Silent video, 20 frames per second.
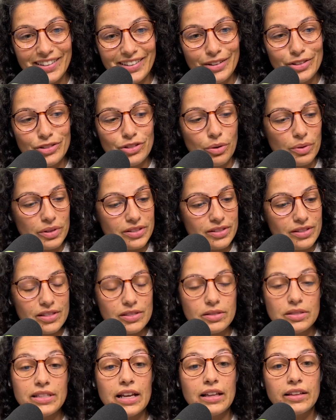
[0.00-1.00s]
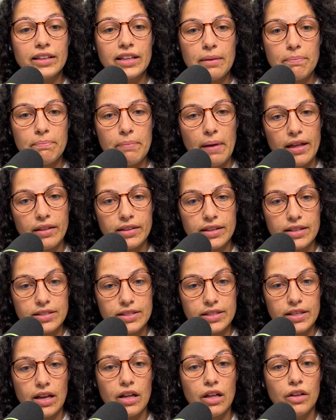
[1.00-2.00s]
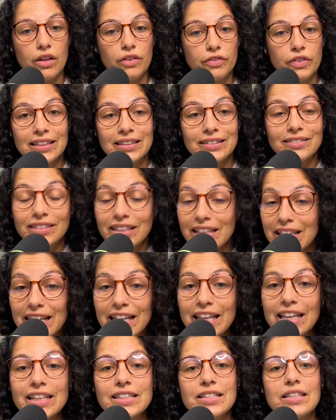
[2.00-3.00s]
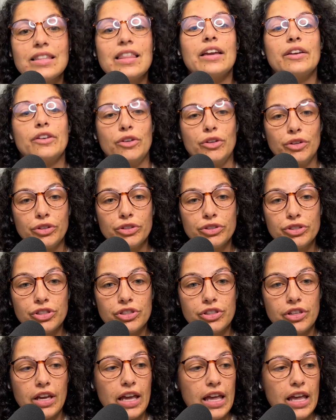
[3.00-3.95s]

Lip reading: So it's this delicate balance of leaning into that urge.